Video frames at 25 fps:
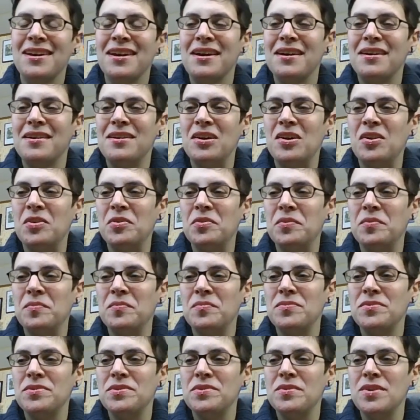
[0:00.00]

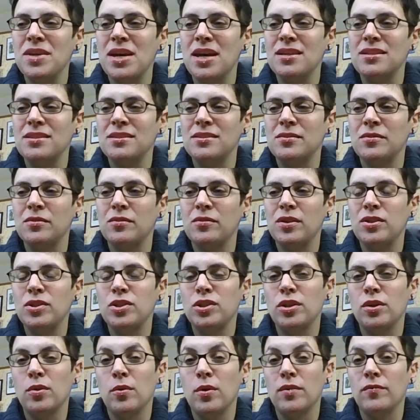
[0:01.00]
Um, so yeah, so it
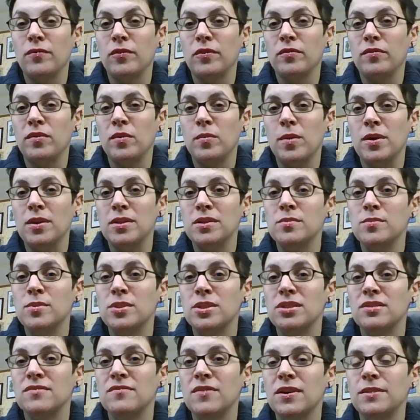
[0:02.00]
should go on for a few months,
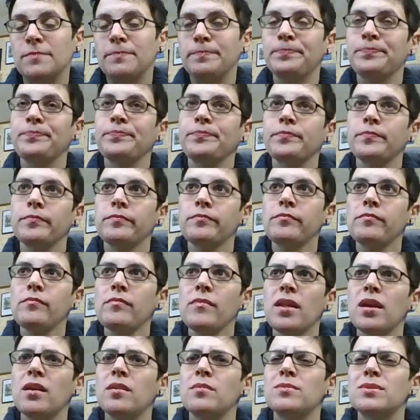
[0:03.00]
which is fun.
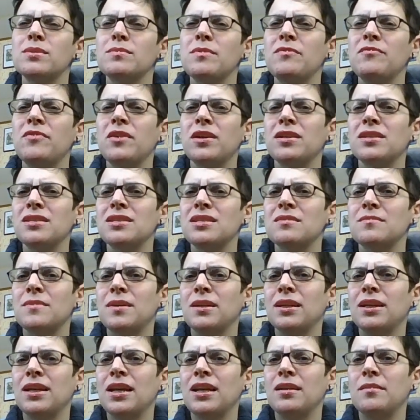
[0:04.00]
Um, it's been fun because it's
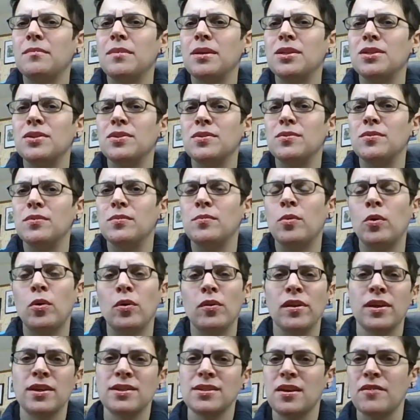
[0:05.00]
been getting me to
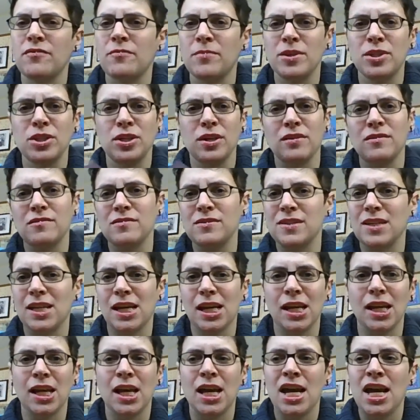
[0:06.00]
pull things off my shelves
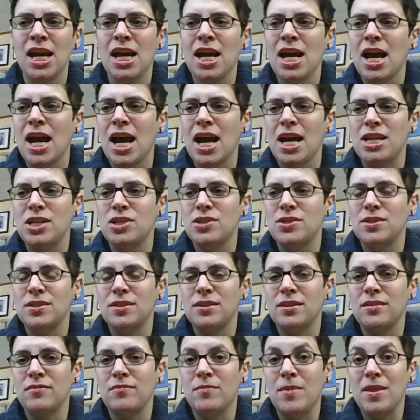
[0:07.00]
that I just,
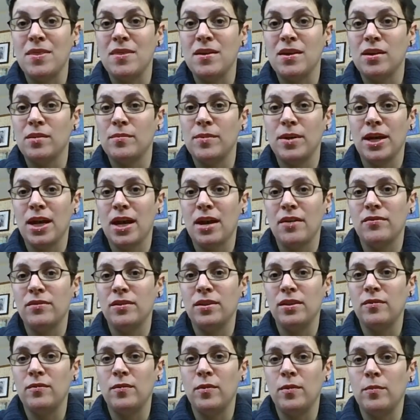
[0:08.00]
they've been there, but I
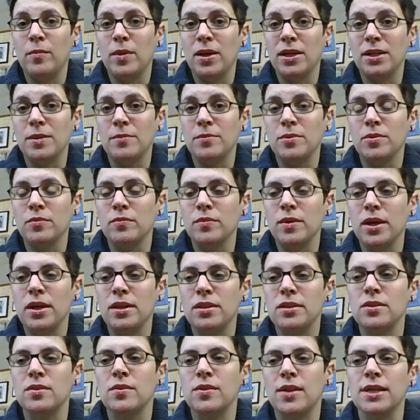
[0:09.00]
haven't even picked up to
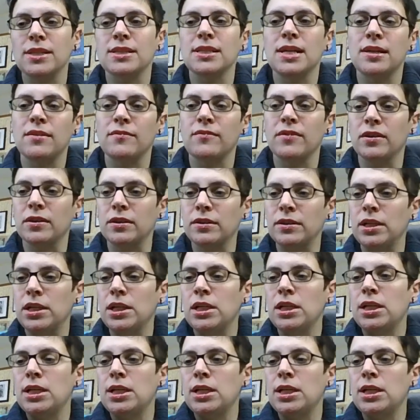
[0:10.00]
read, so that's kind of fun.